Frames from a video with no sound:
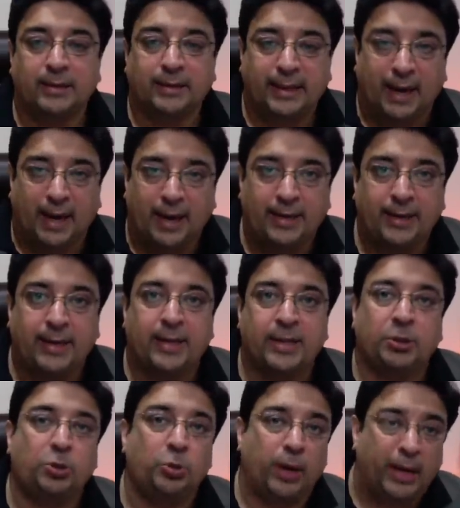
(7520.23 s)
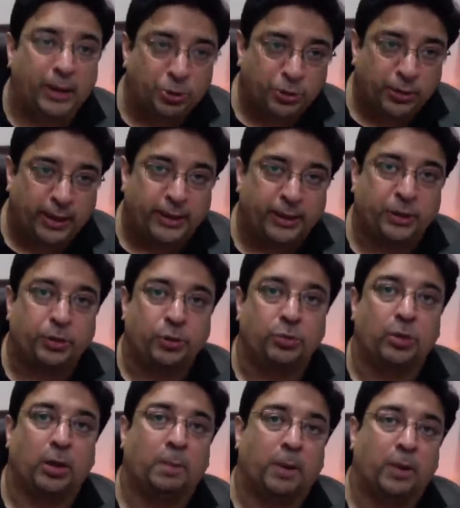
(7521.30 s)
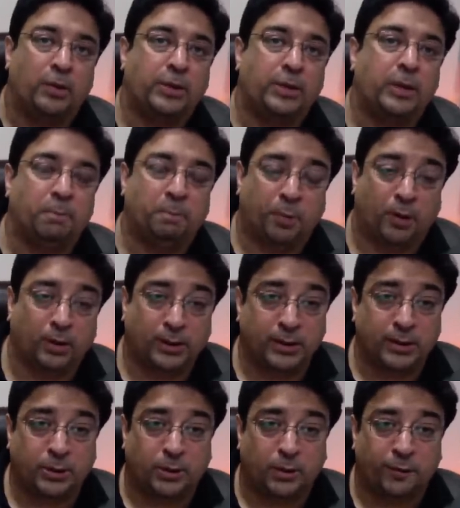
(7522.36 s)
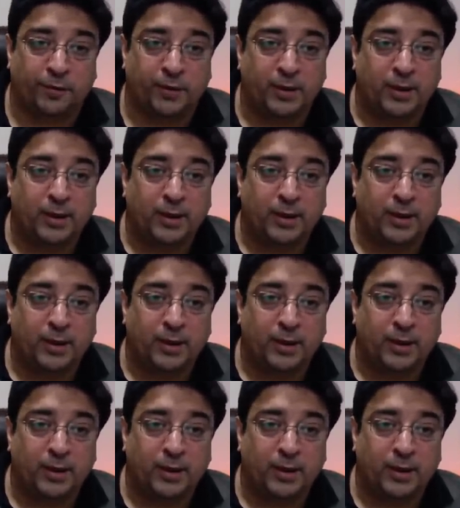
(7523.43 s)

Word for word: The idea is to educate you about the importance of